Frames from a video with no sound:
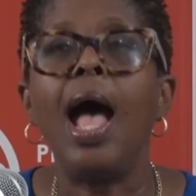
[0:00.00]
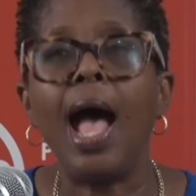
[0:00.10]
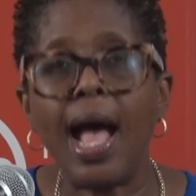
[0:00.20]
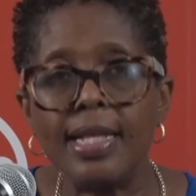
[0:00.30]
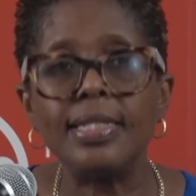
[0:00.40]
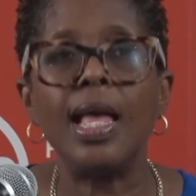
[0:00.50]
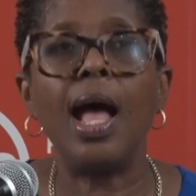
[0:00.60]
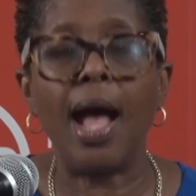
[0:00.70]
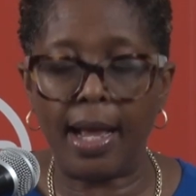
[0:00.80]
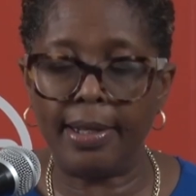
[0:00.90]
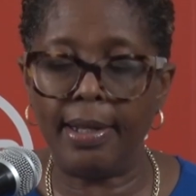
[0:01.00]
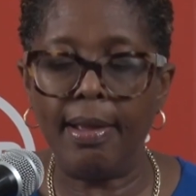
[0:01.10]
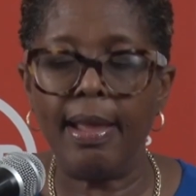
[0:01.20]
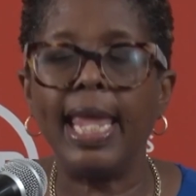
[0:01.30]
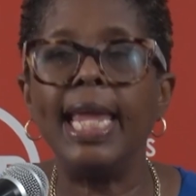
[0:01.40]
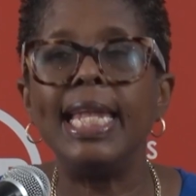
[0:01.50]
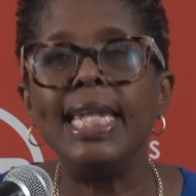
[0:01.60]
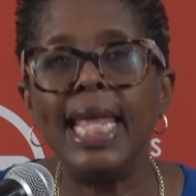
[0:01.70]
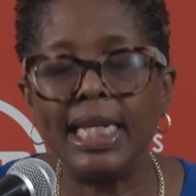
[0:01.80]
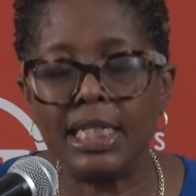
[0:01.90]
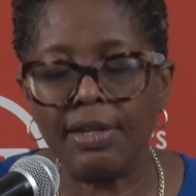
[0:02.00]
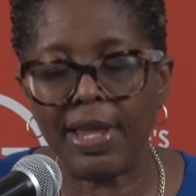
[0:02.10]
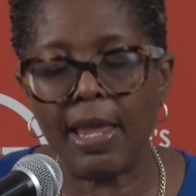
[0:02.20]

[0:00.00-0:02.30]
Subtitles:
has had a negative